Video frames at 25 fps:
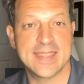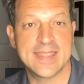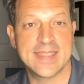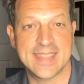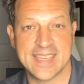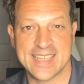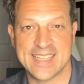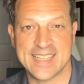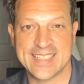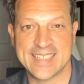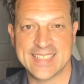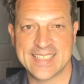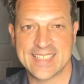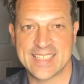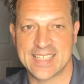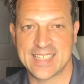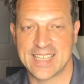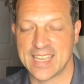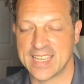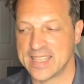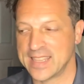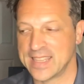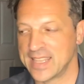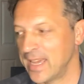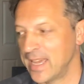things
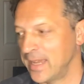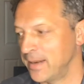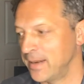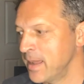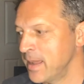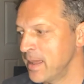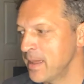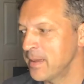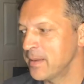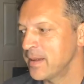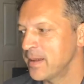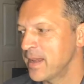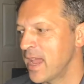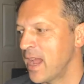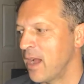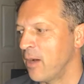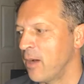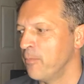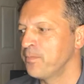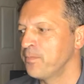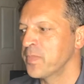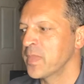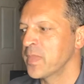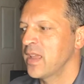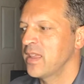like that. Now,
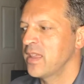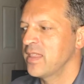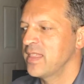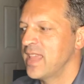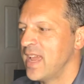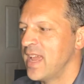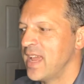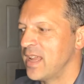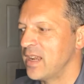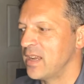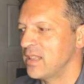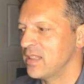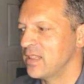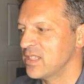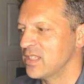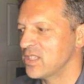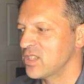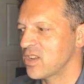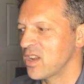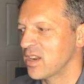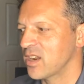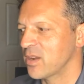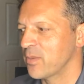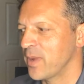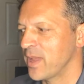that let's
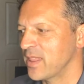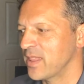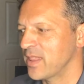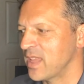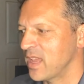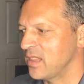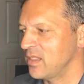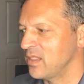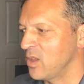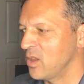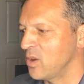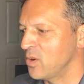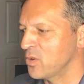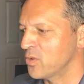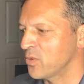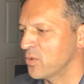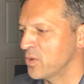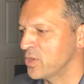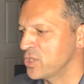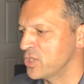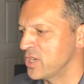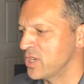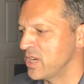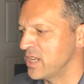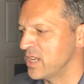talk about that loan
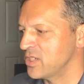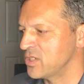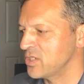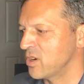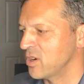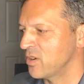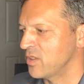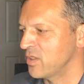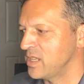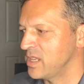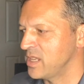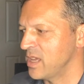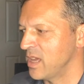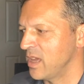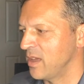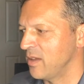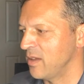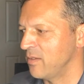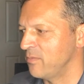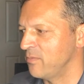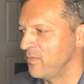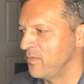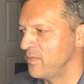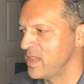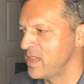origination or
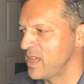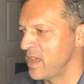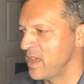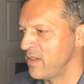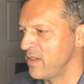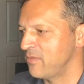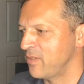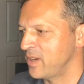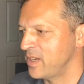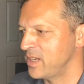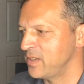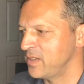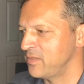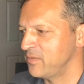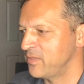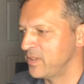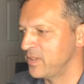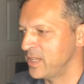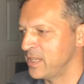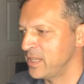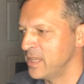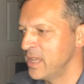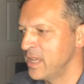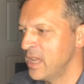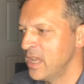the VA funding
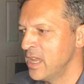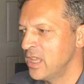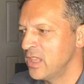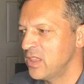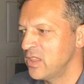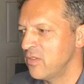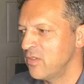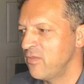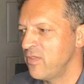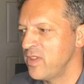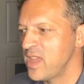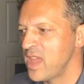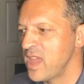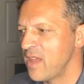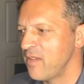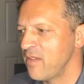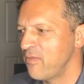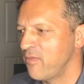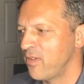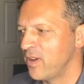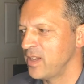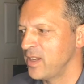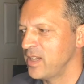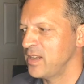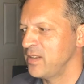fee. The VA
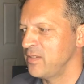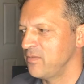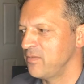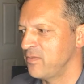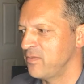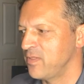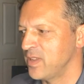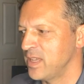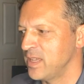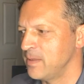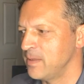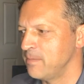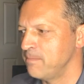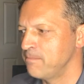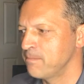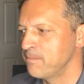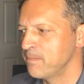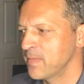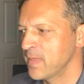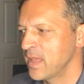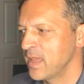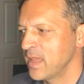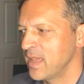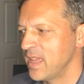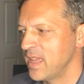funding fee,
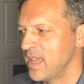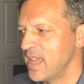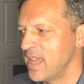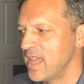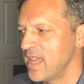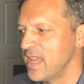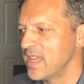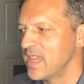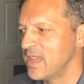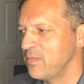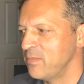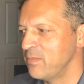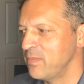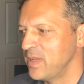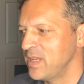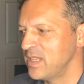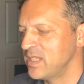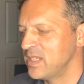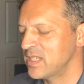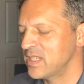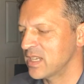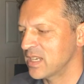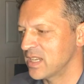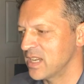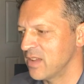it can be
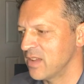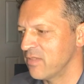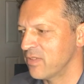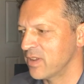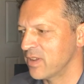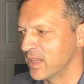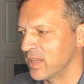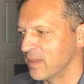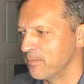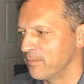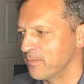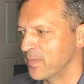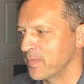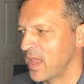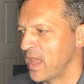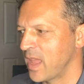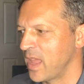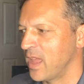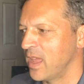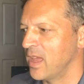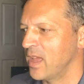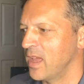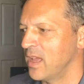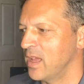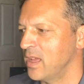significant.
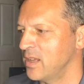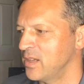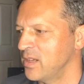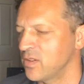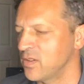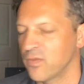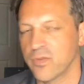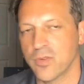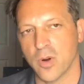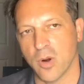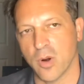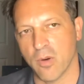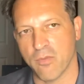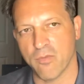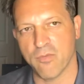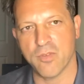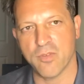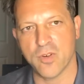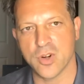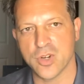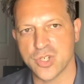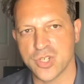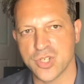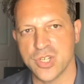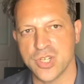And for a
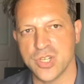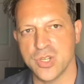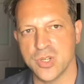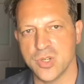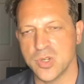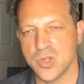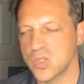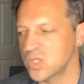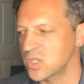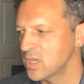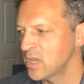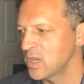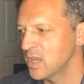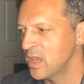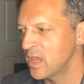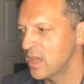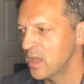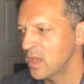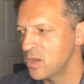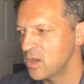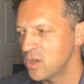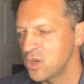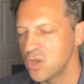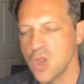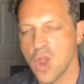first use,
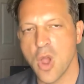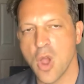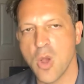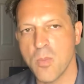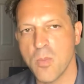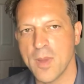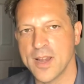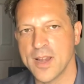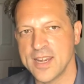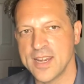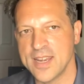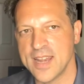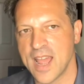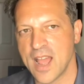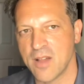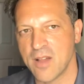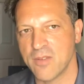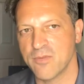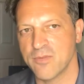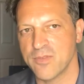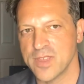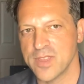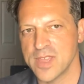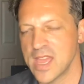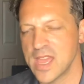no money
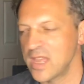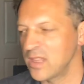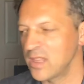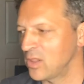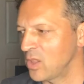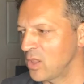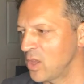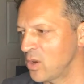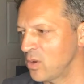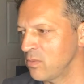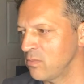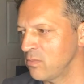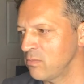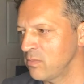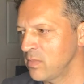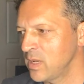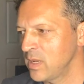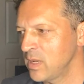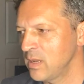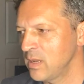down VA loan,